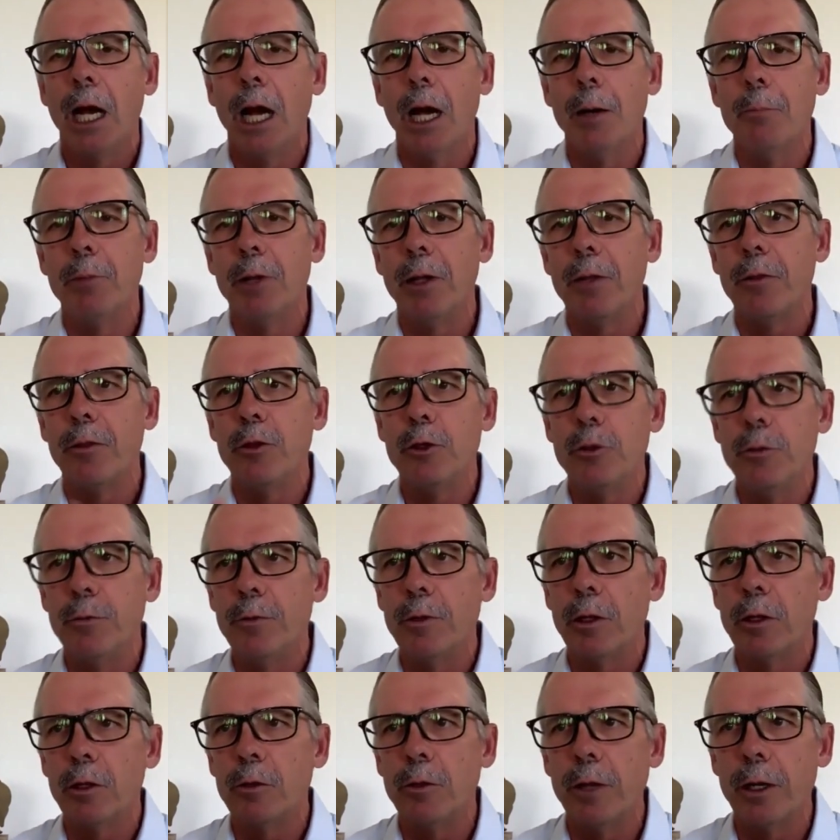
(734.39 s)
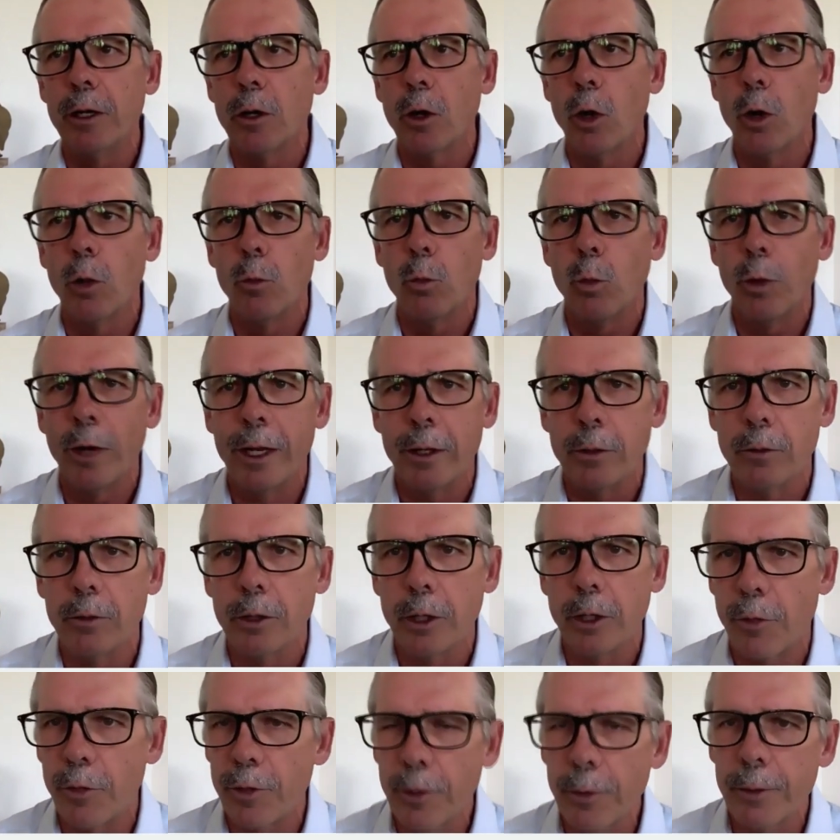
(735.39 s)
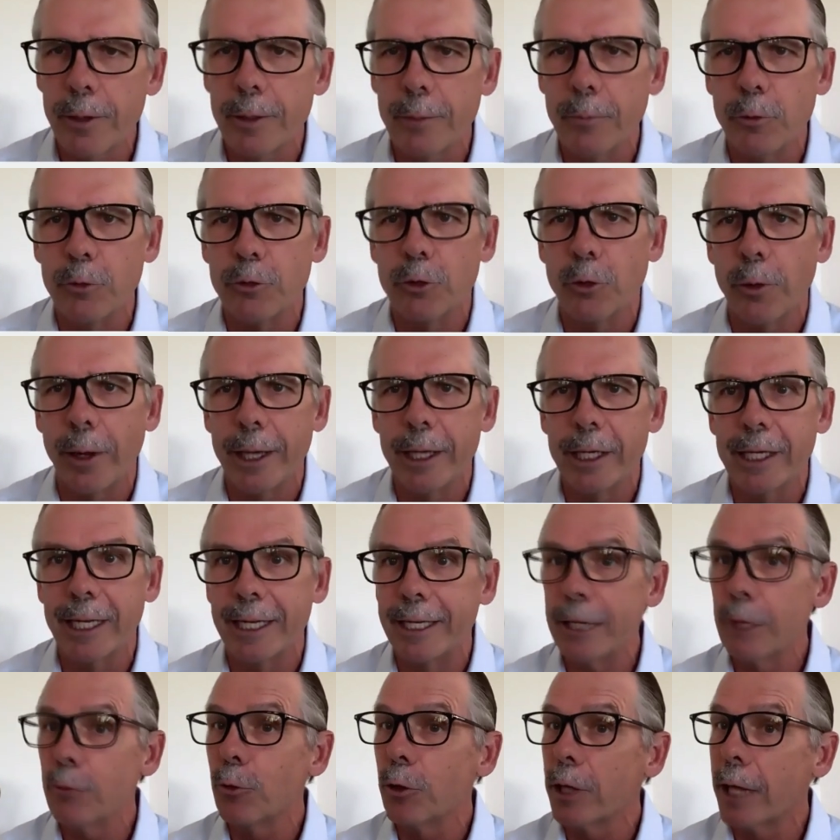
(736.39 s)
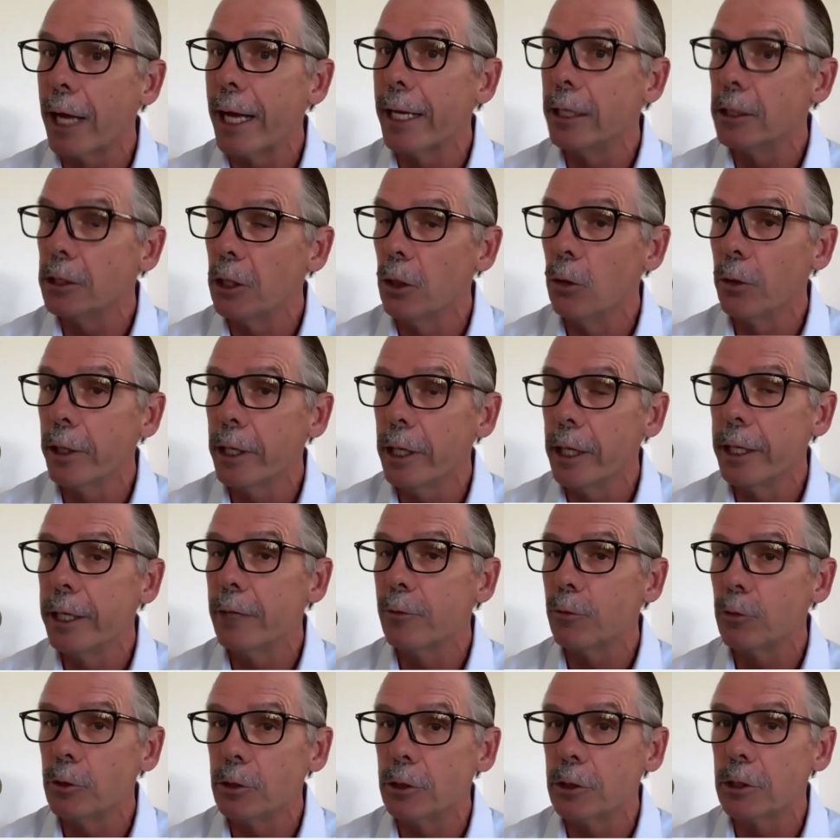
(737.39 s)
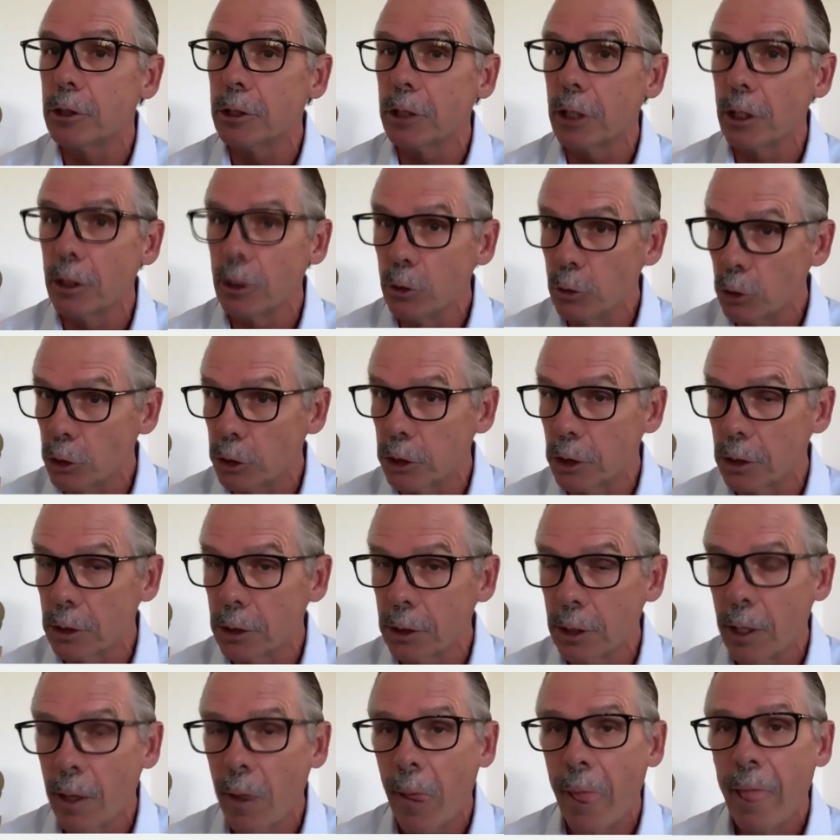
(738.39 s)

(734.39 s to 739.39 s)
But then when Ethereum was created, a different kind of token, a different solution,